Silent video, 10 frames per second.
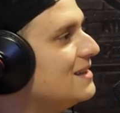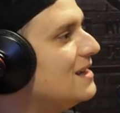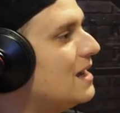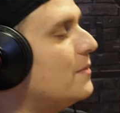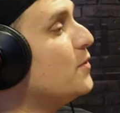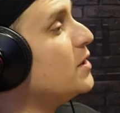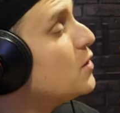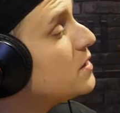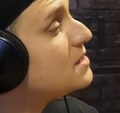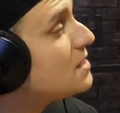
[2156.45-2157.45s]
I mean, we
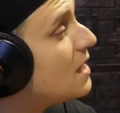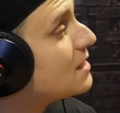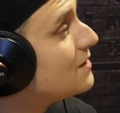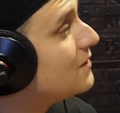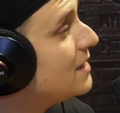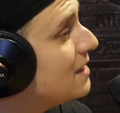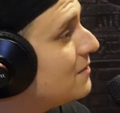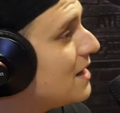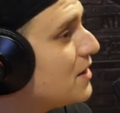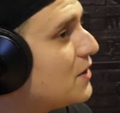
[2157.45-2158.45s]
knew it sucked already,
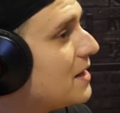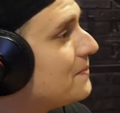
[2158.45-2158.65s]
but I mean,